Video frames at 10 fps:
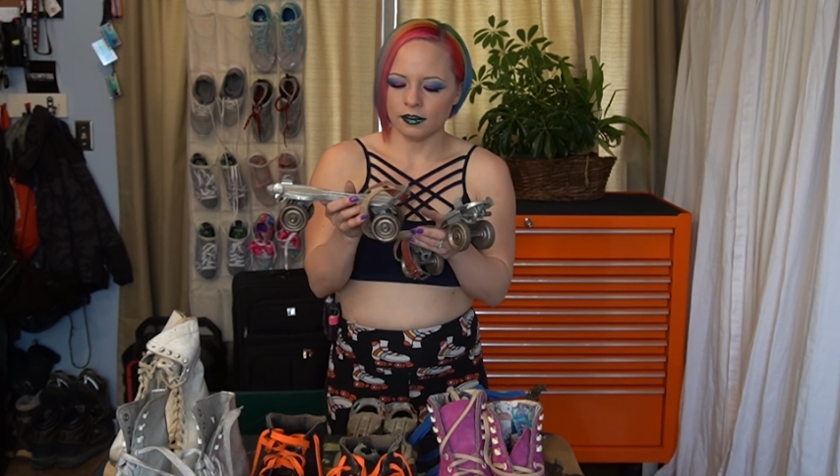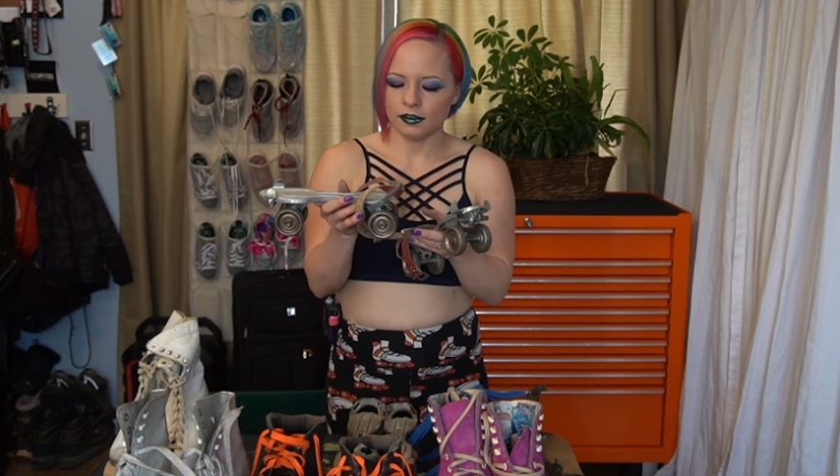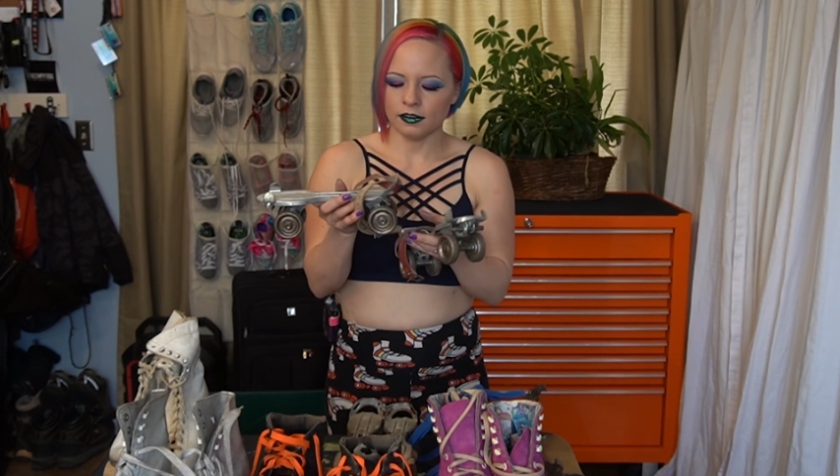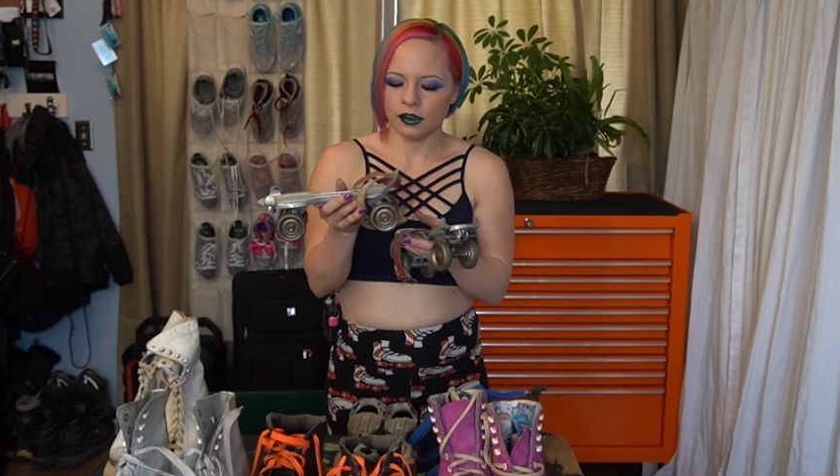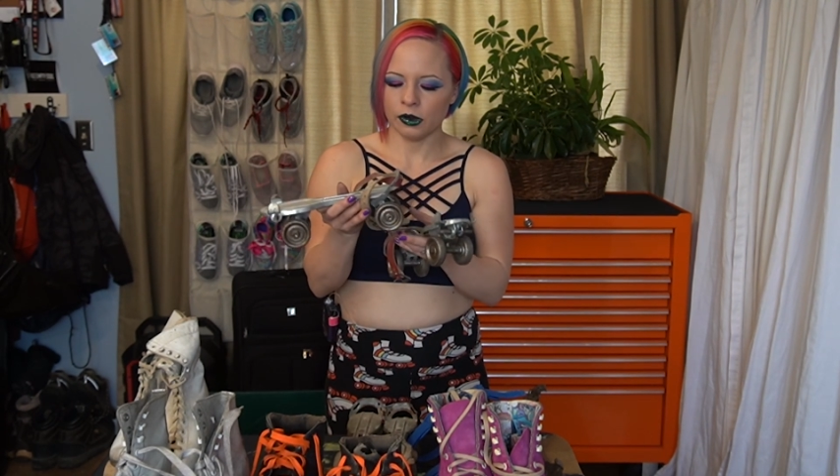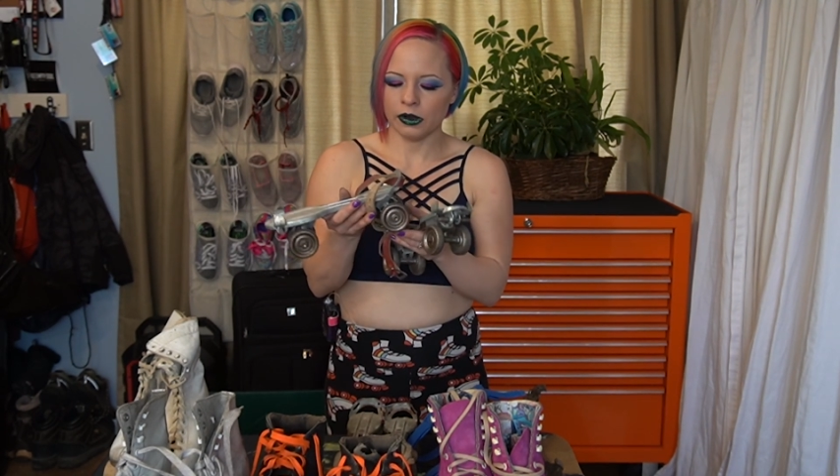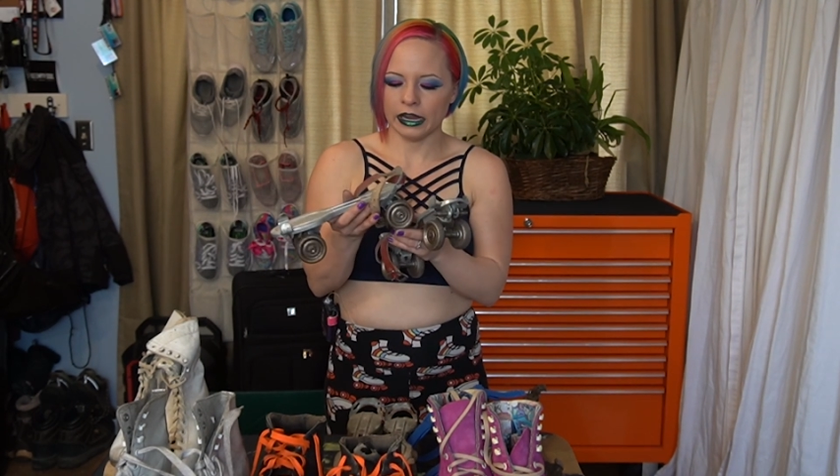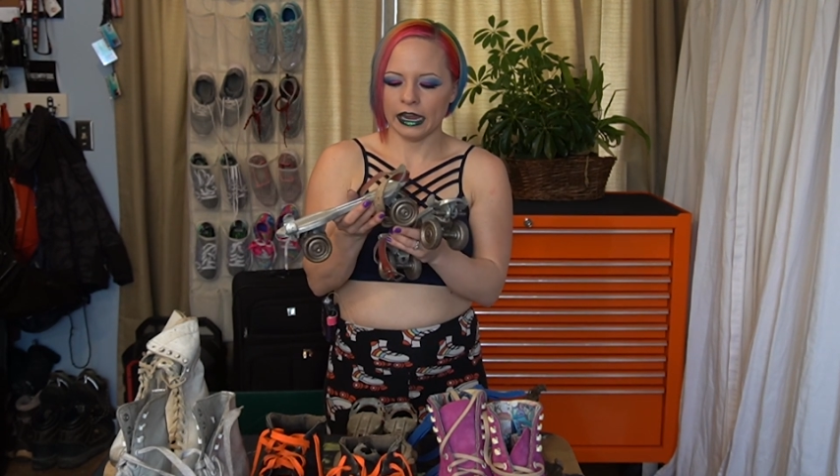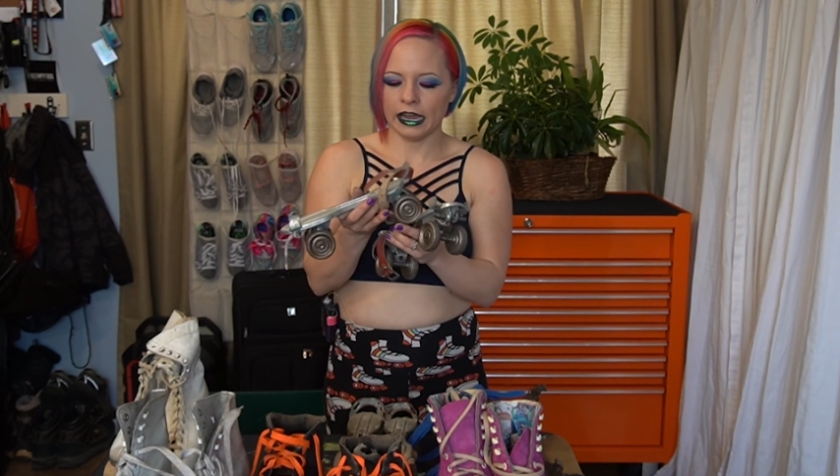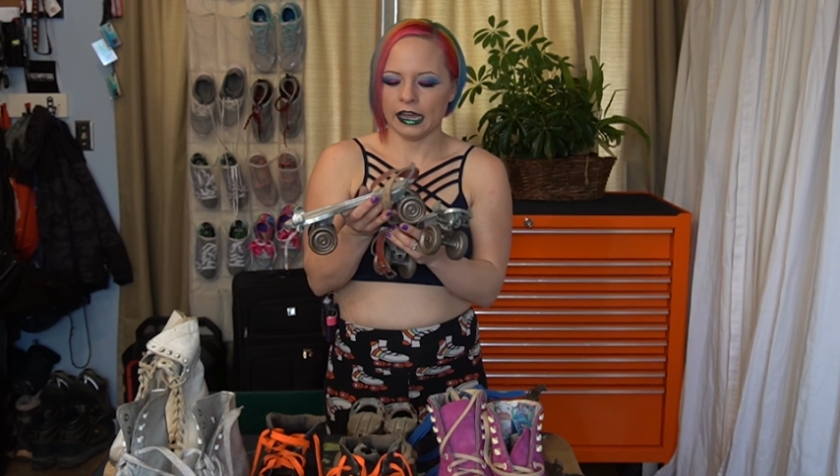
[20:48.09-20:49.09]
so
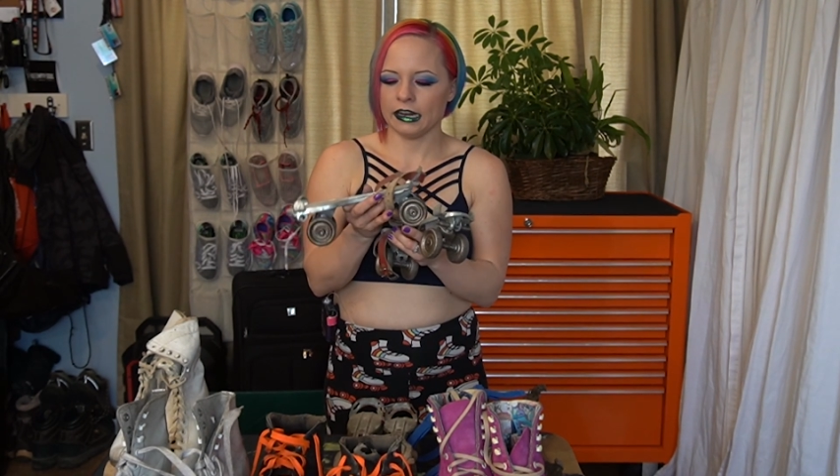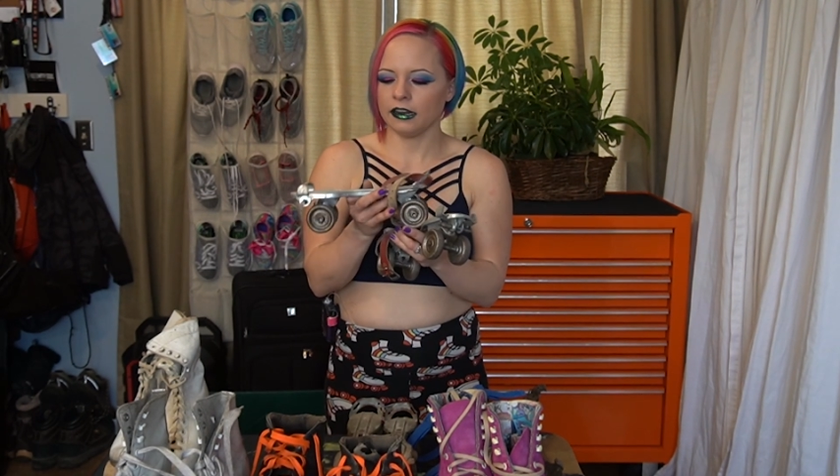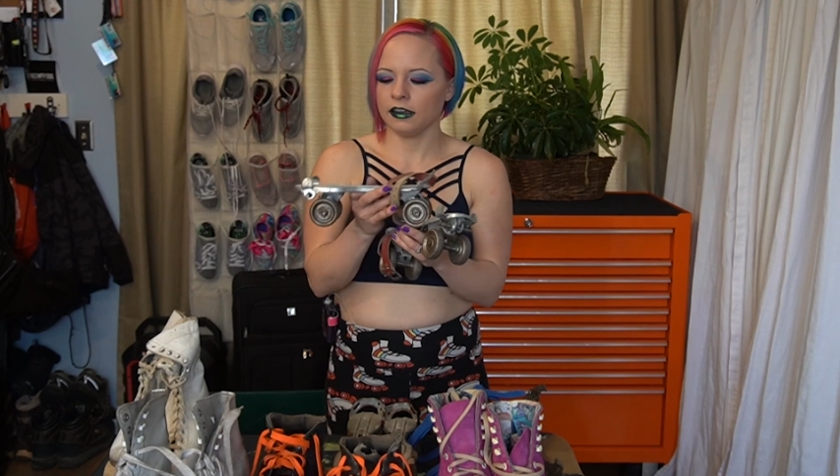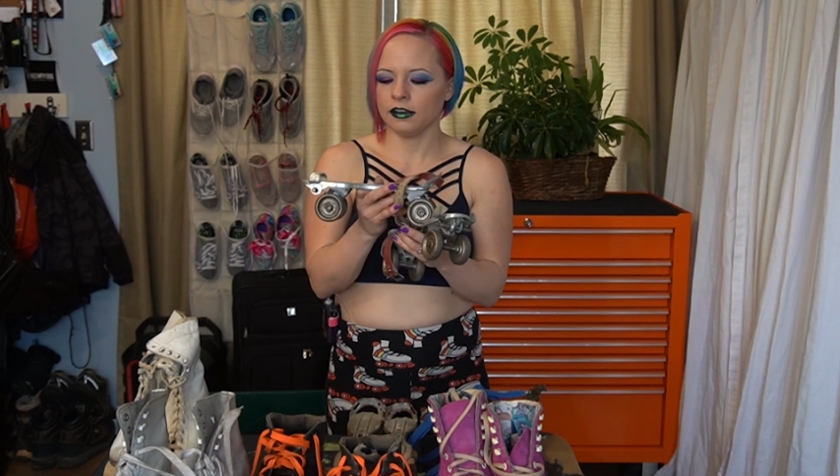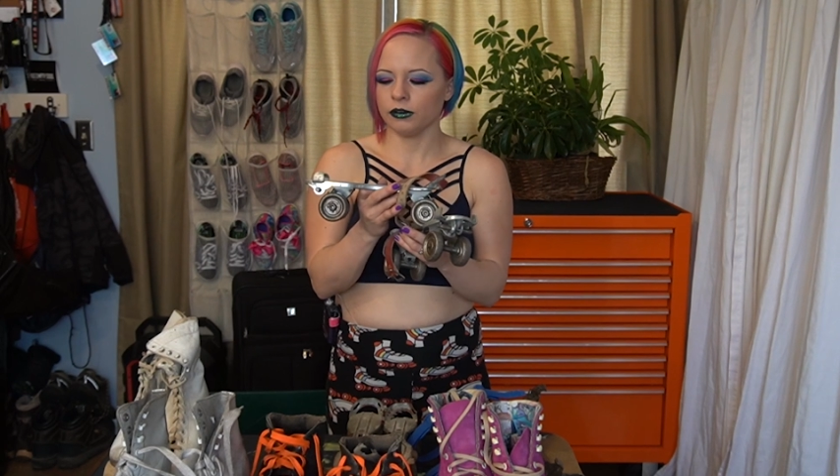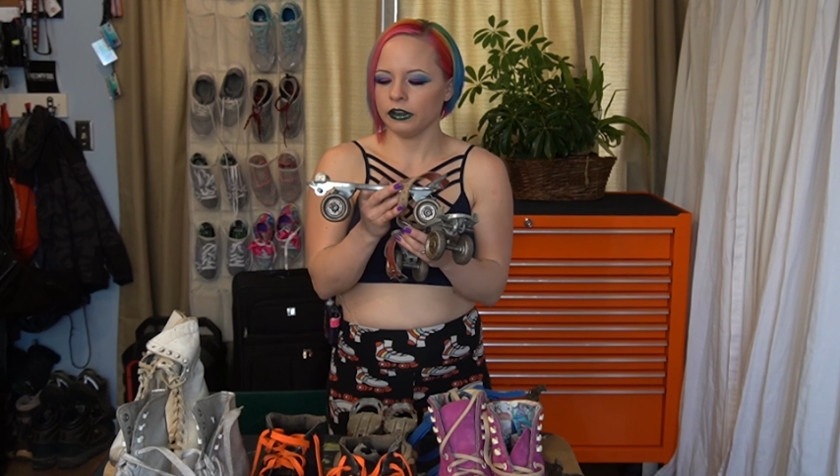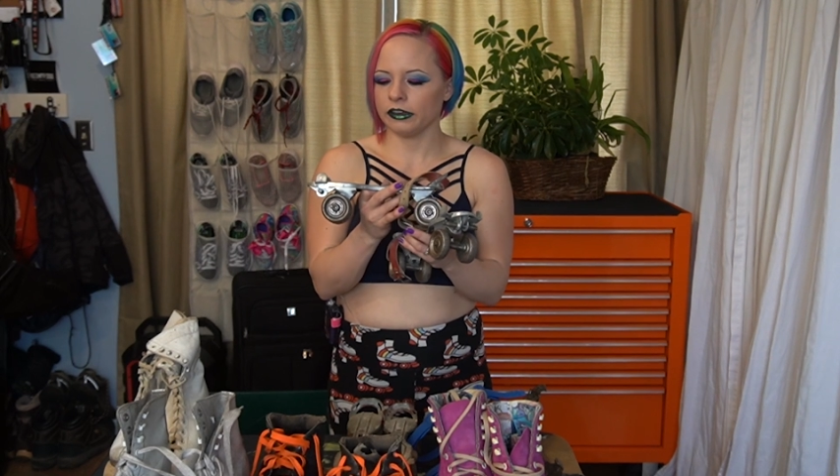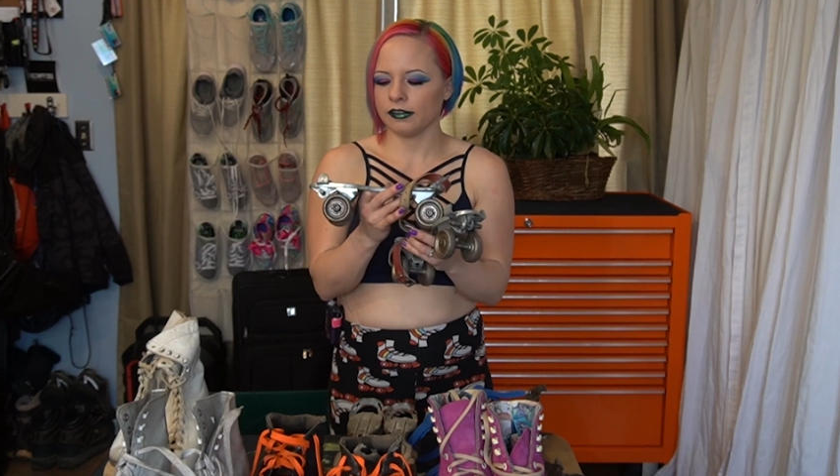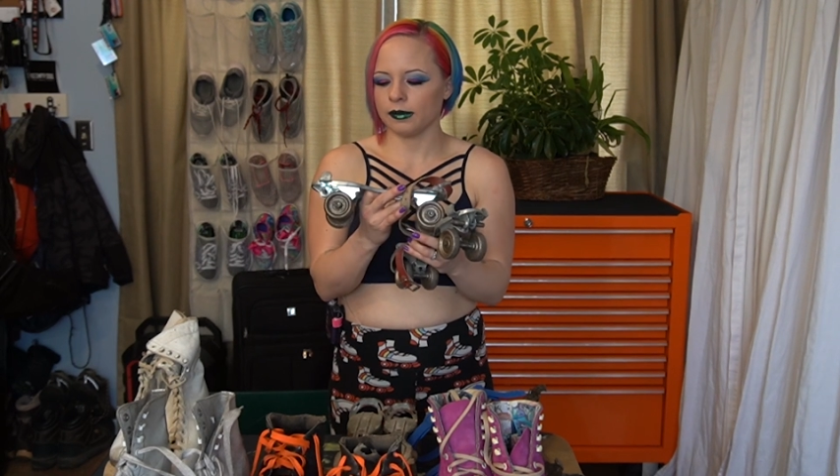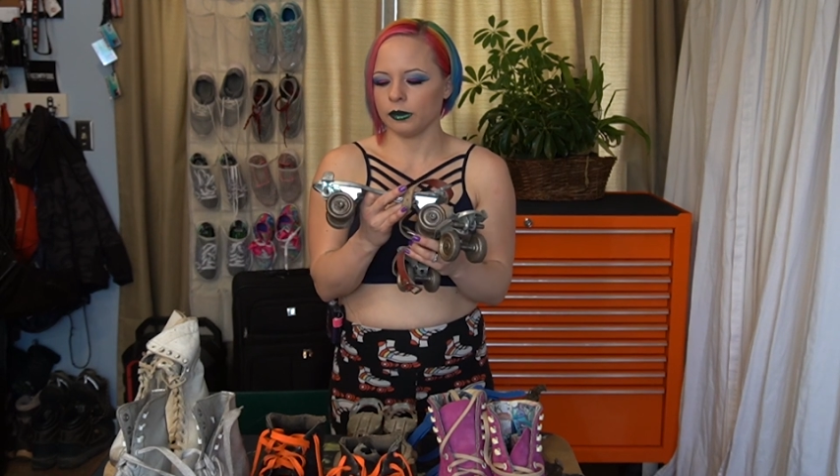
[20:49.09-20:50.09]
again,
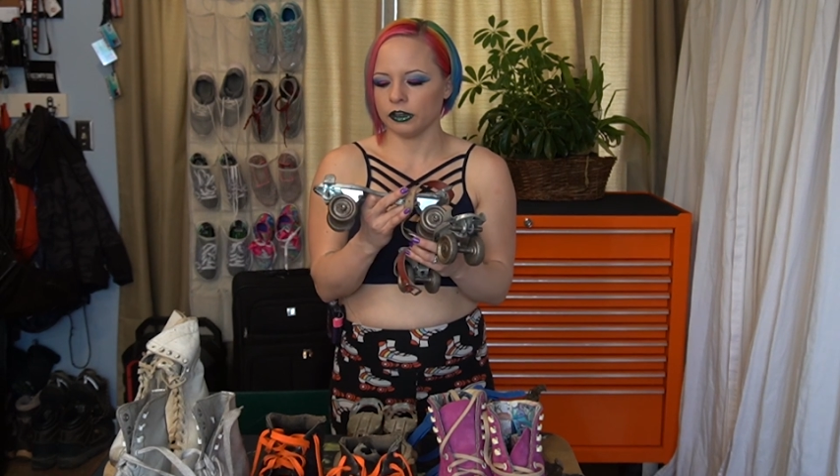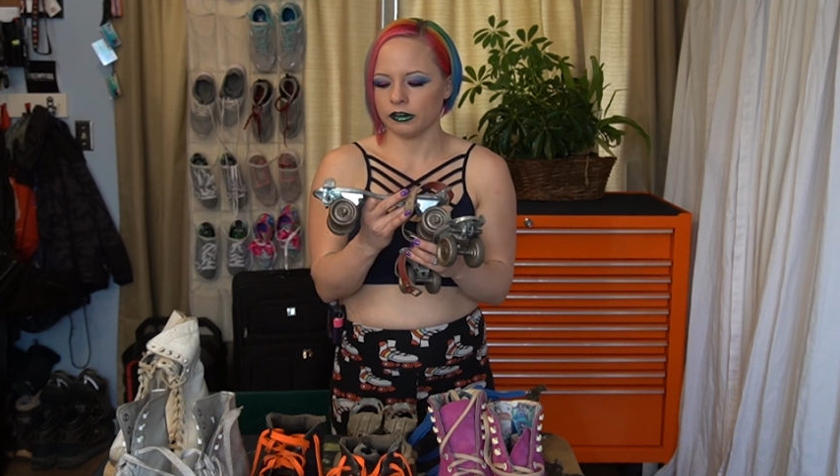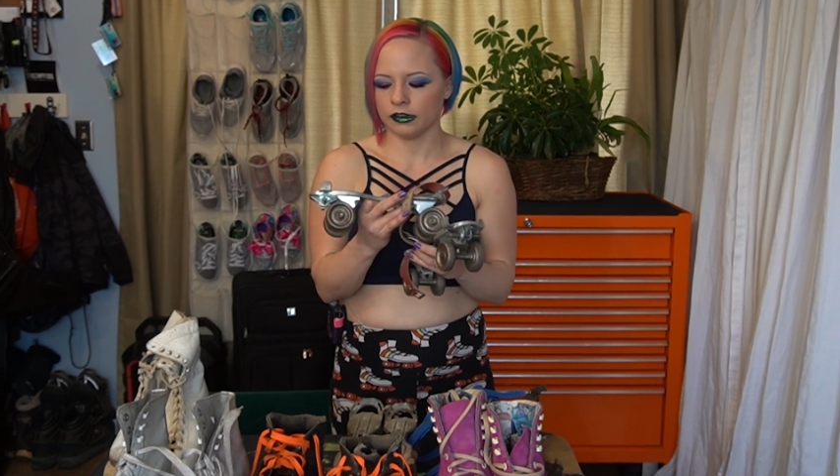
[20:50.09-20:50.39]
really similar